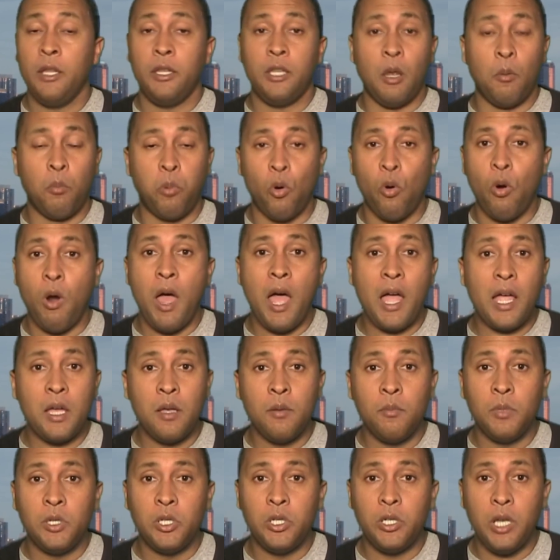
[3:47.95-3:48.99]
Now, Barack
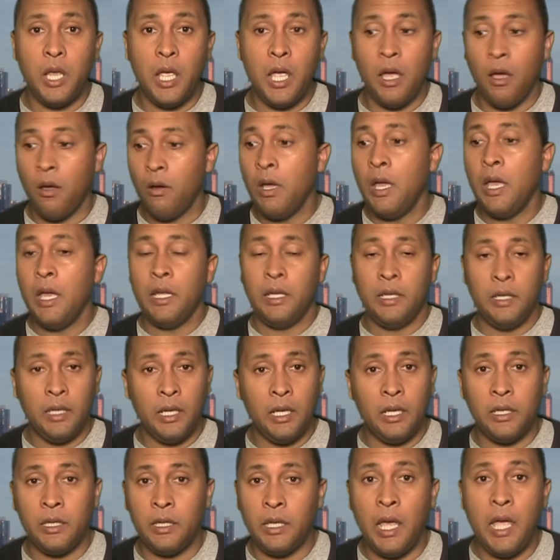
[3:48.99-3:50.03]
and Michelle,
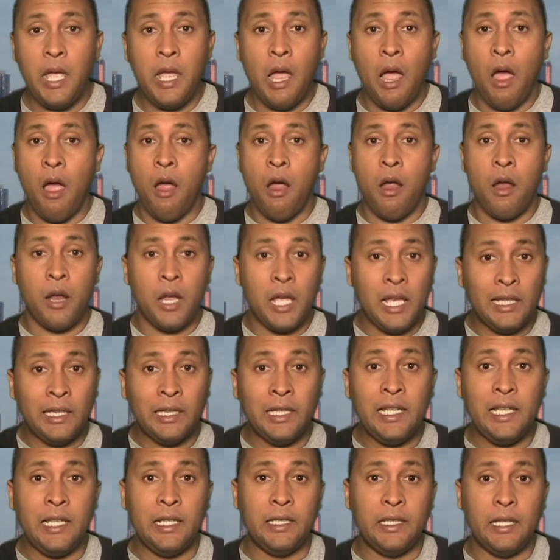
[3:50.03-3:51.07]
they are
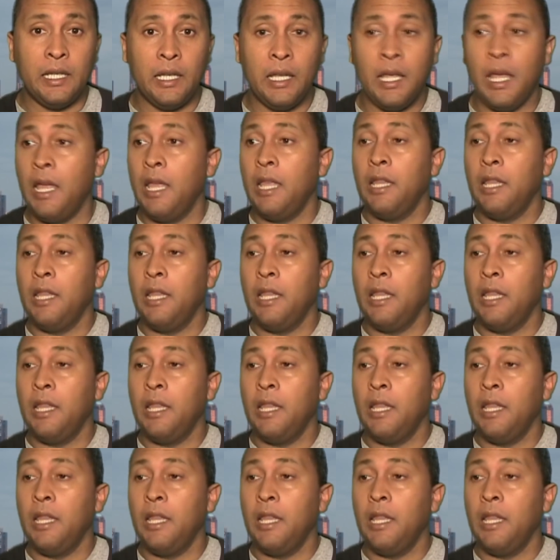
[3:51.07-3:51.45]
elite.